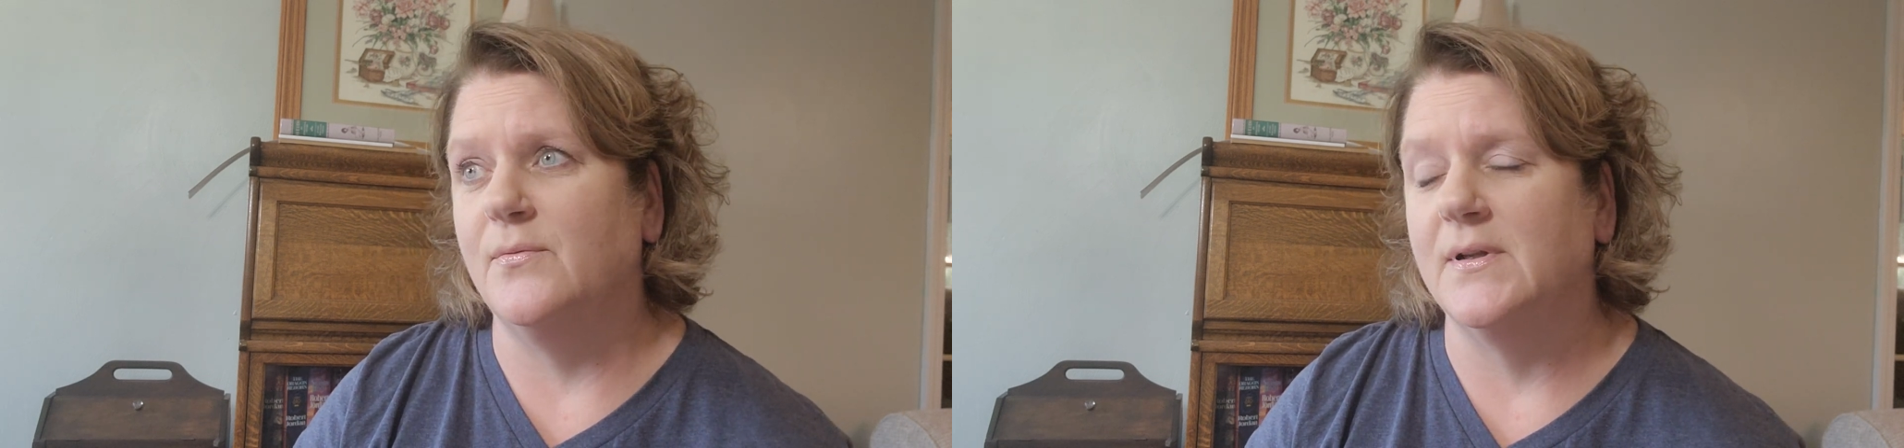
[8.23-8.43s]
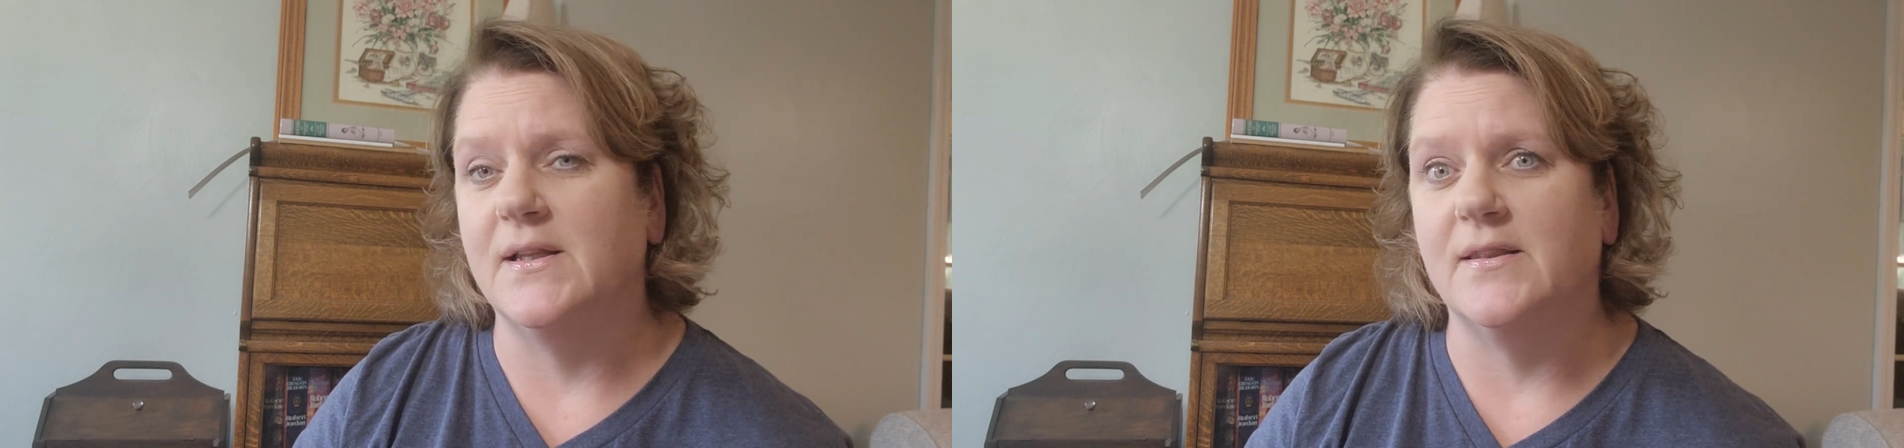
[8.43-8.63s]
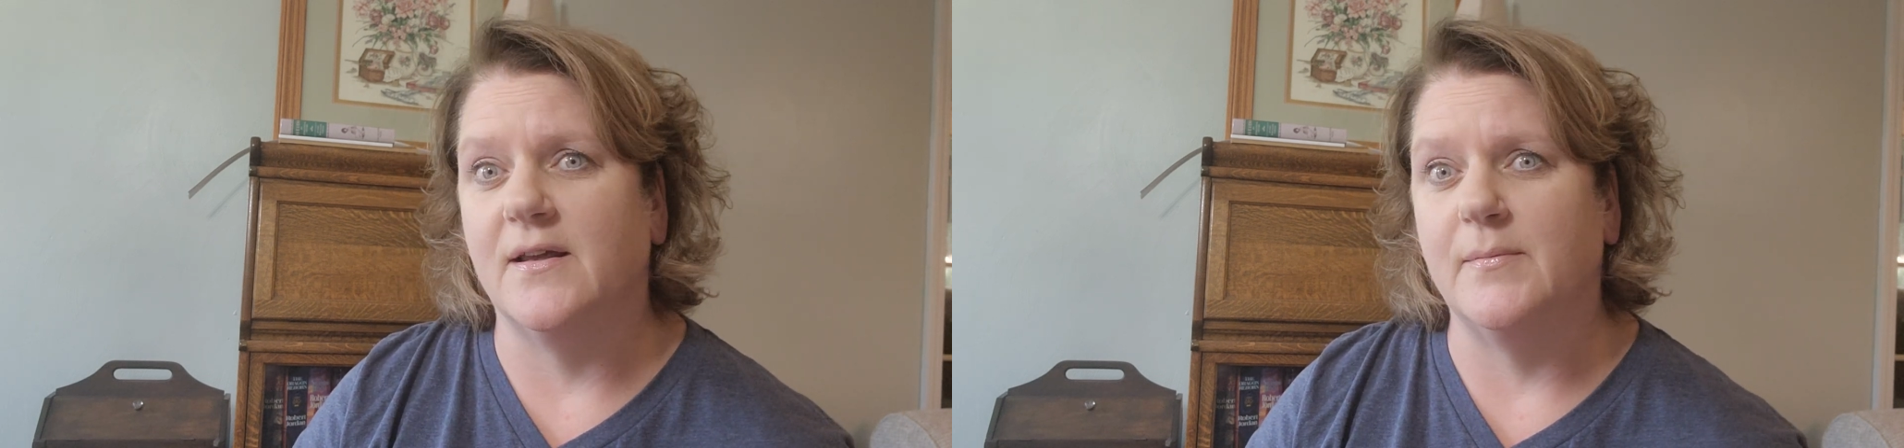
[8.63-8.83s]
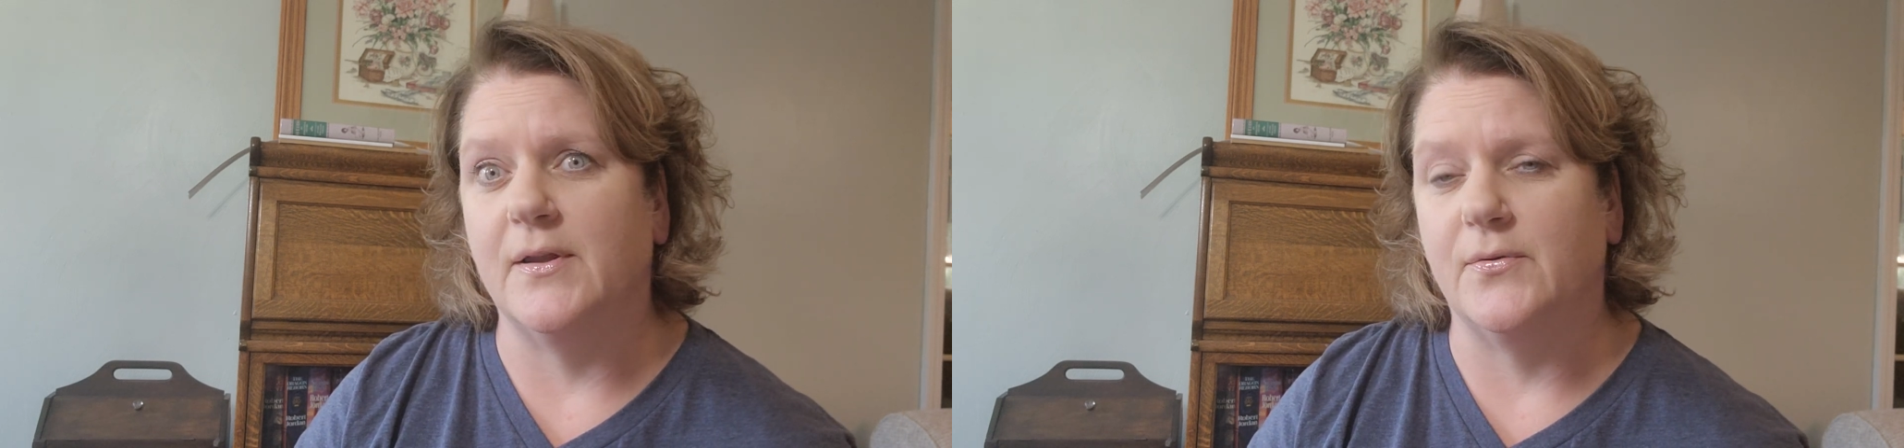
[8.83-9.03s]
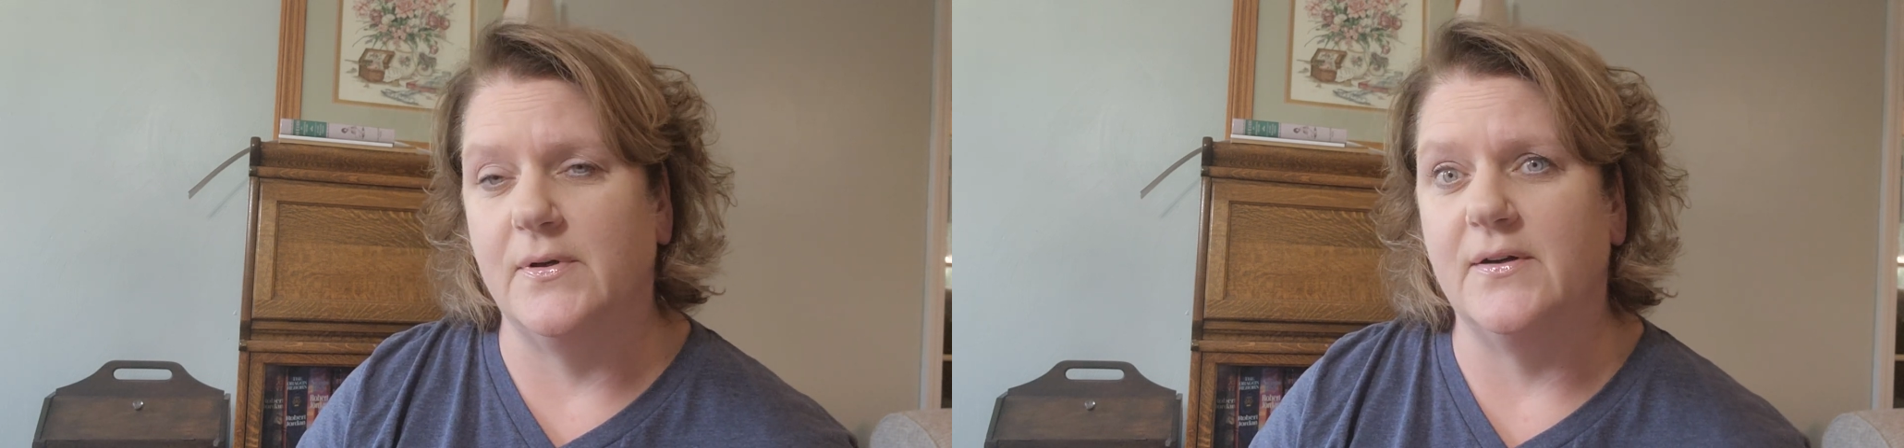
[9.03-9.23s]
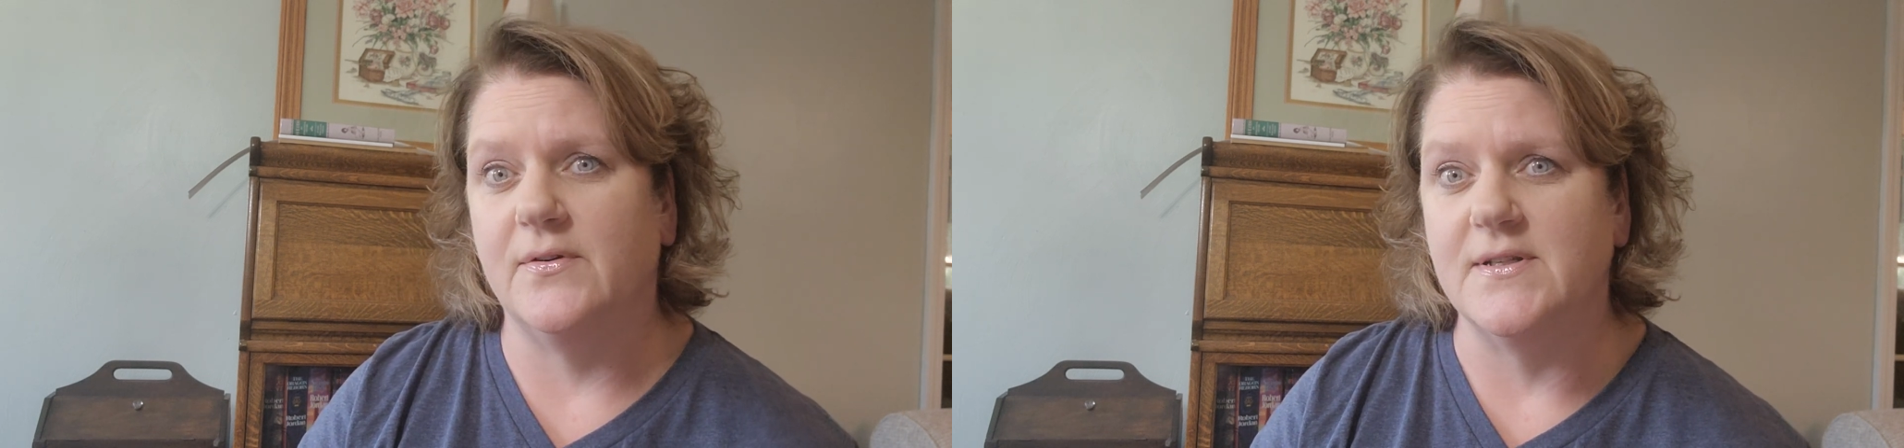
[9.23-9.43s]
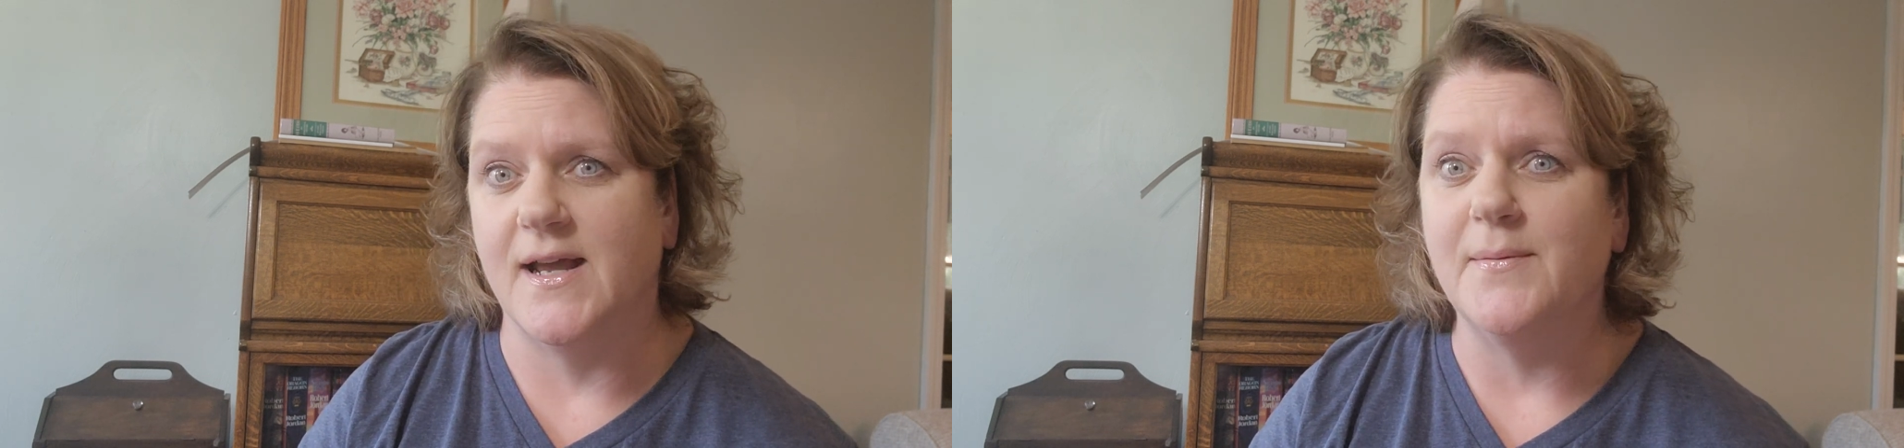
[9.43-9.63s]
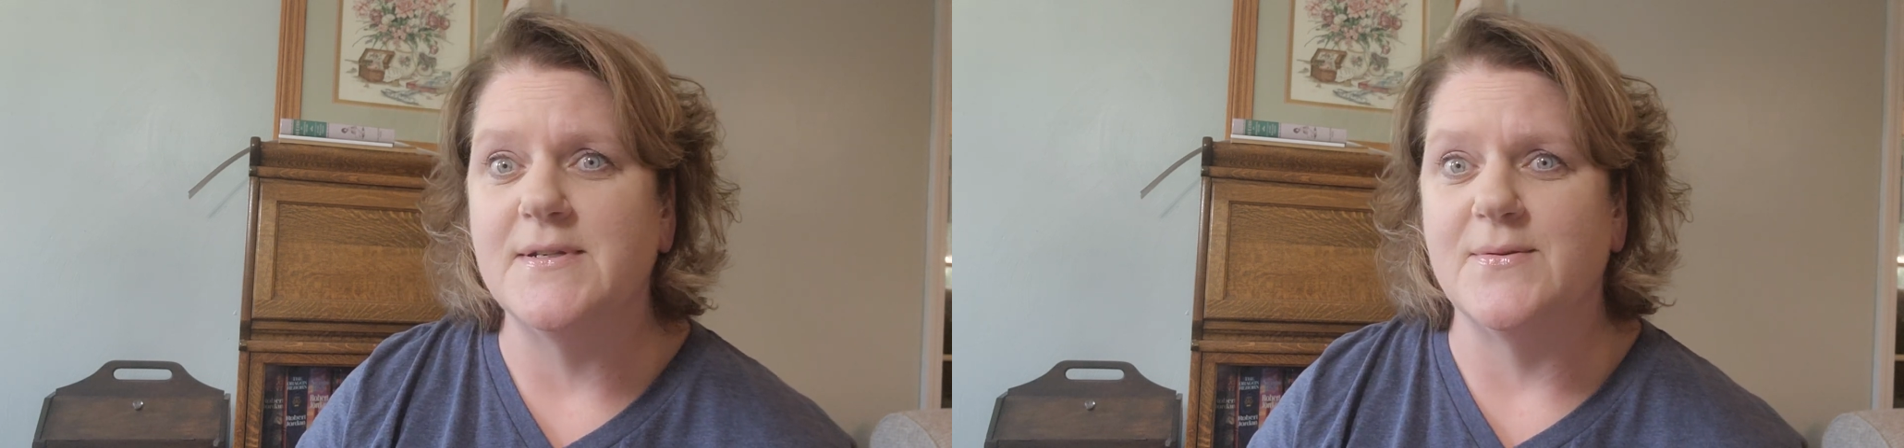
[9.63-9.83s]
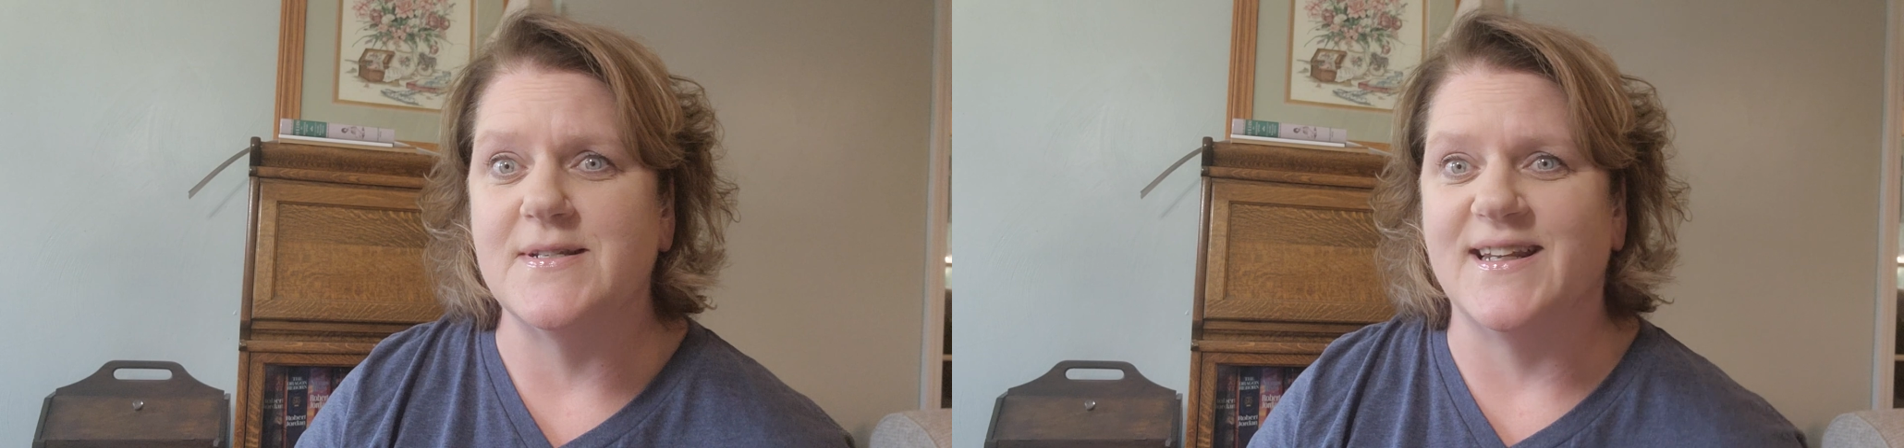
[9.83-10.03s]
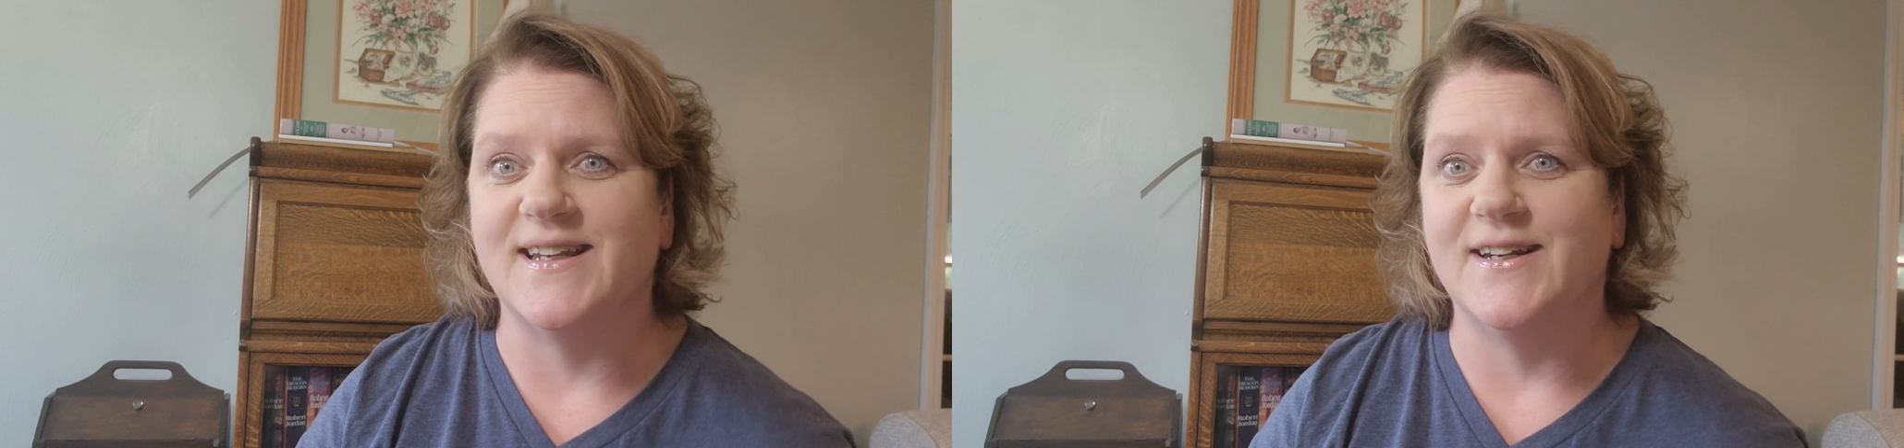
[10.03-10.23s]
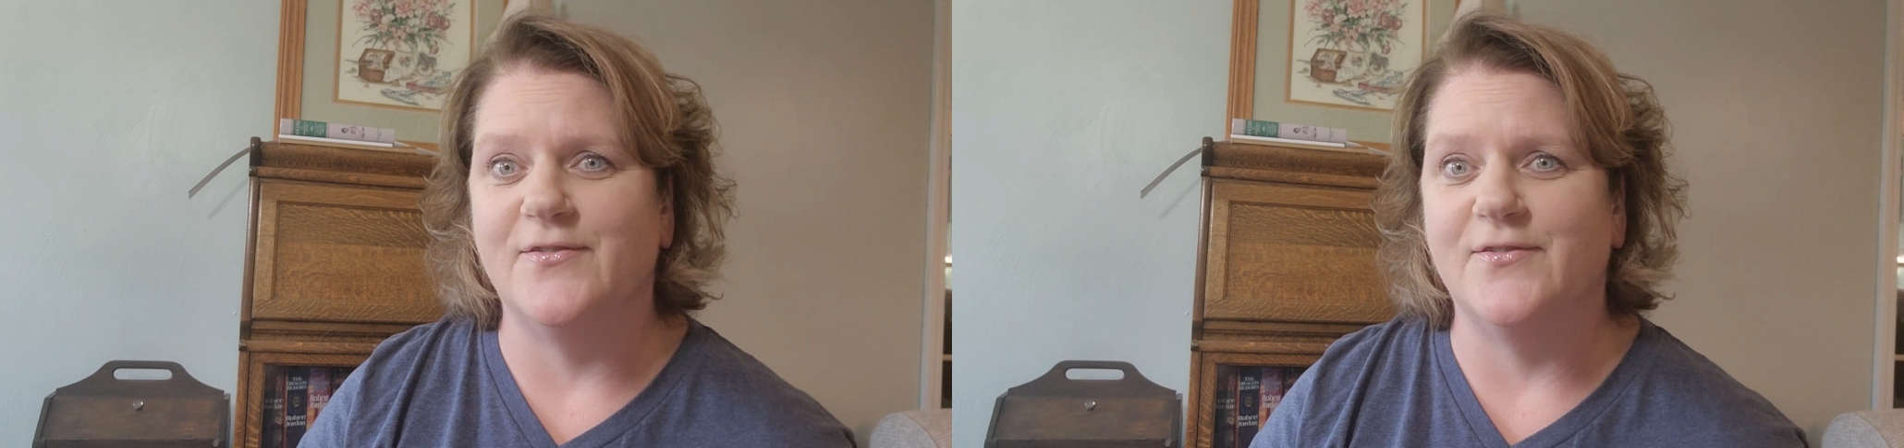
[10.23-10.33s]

really thought about 3 different times I was going to get